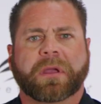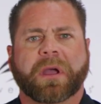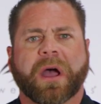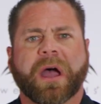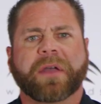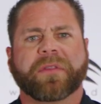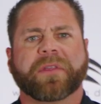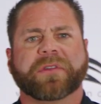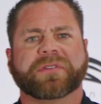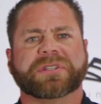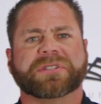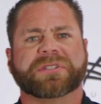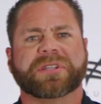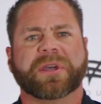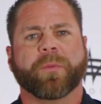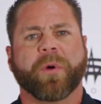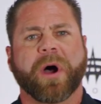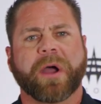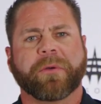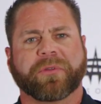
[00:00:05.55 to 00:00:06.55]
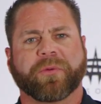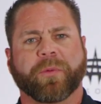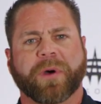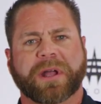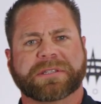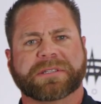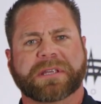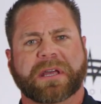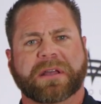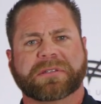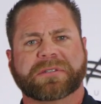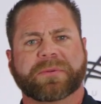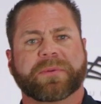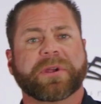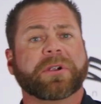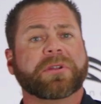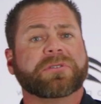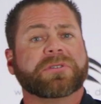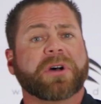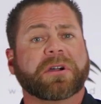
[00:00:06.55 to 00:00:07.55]
Hi, this is Tim White with Wet Sounds. I'm
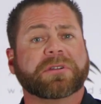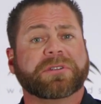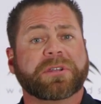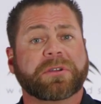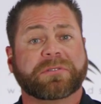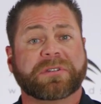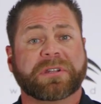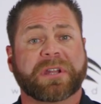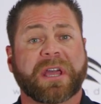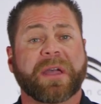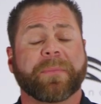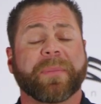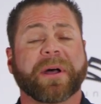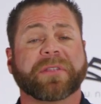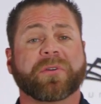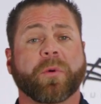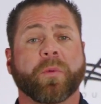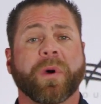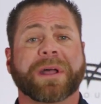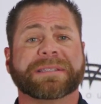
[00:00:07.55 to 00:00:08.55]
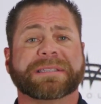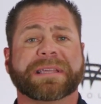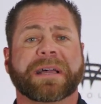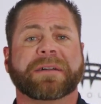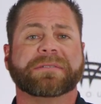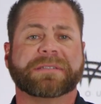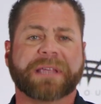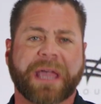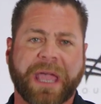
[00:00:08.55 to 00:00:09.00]
here to talk to you today about the Wet Sounds